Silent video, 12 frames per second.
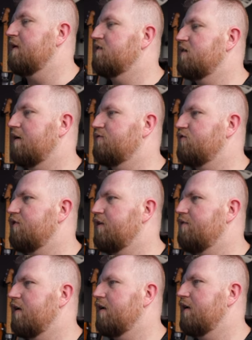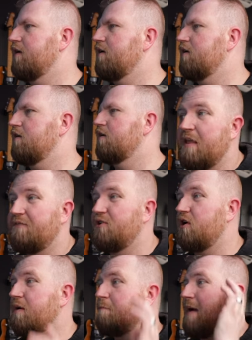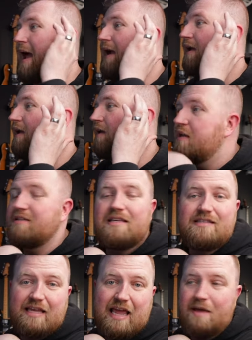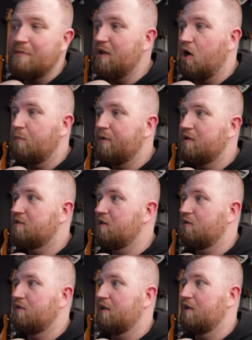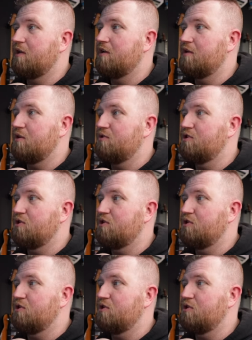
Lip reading: It's off screen right here. If you're on a Mac, it says it can't be opened. So then you